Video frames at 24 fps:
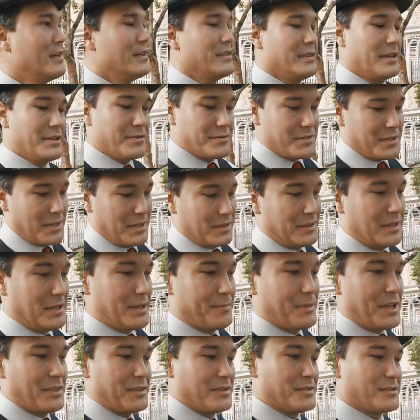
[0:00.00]
The interesting thing
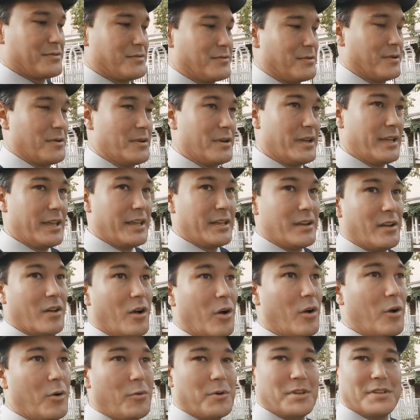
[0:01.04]
about this tour, it
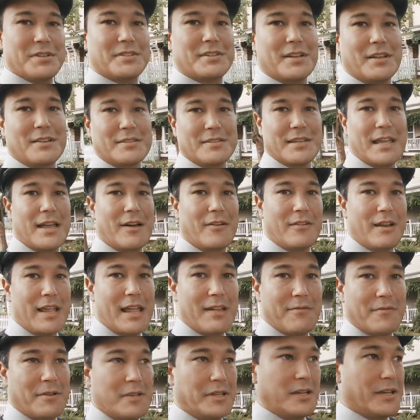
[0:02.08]
always sells out
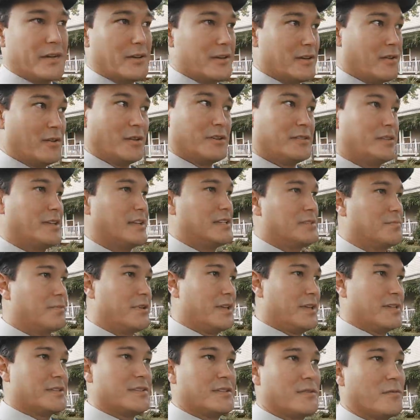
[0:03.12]
every year. It only takes
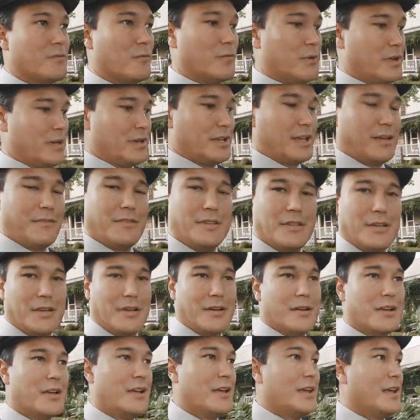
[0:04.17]
place one day of the
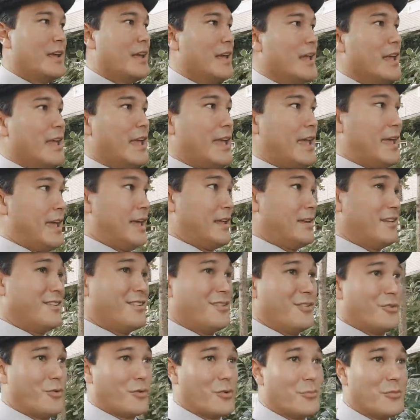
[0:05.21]
year,
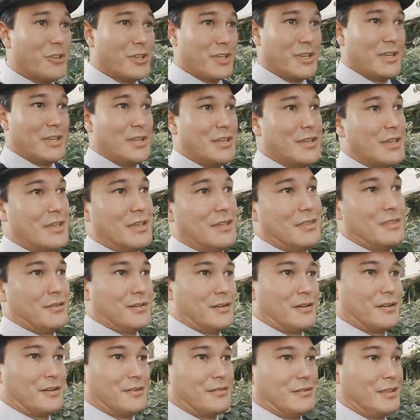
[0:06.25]
and normally there
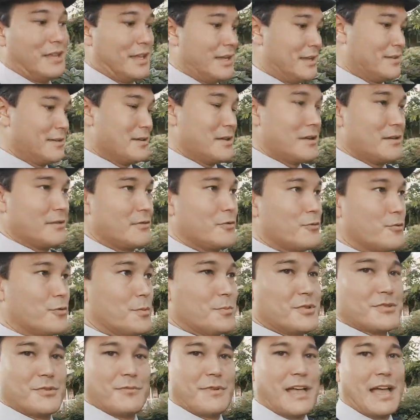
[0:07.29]
are like
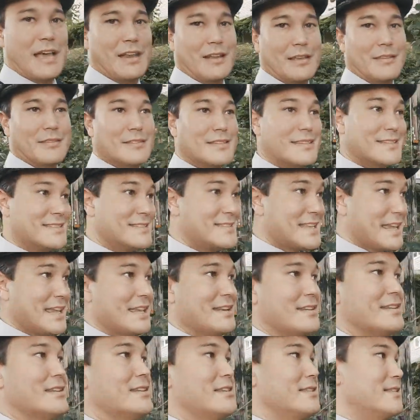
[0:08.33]
groups from out of
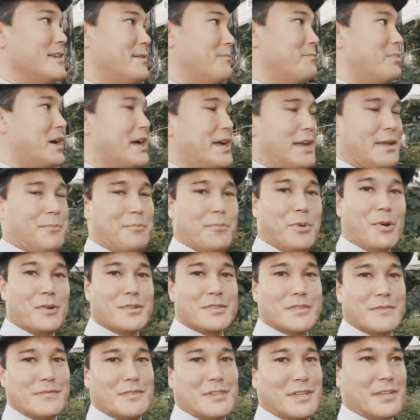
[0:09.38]
state that buy
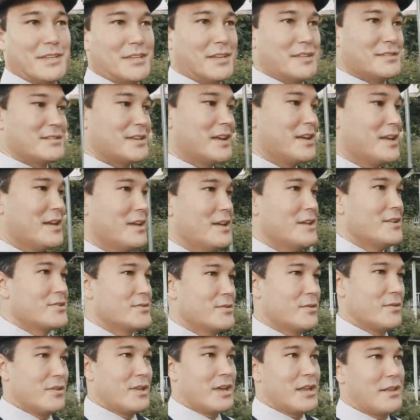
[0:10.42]
bulks of tickets,
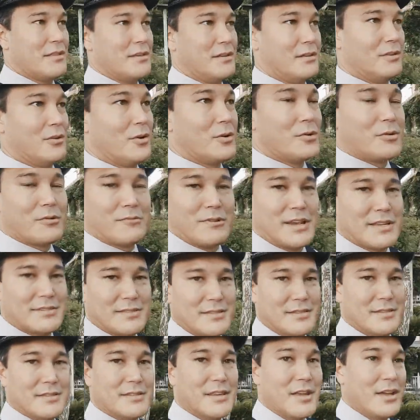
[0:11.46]
so a lot of the local
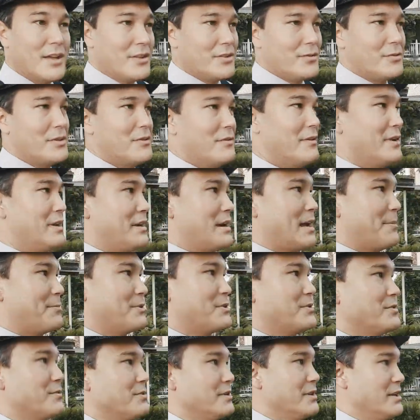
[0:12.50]
residents don't even get an
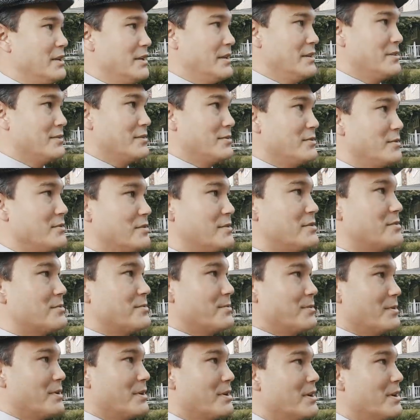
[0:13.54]
opportunity to do this tour,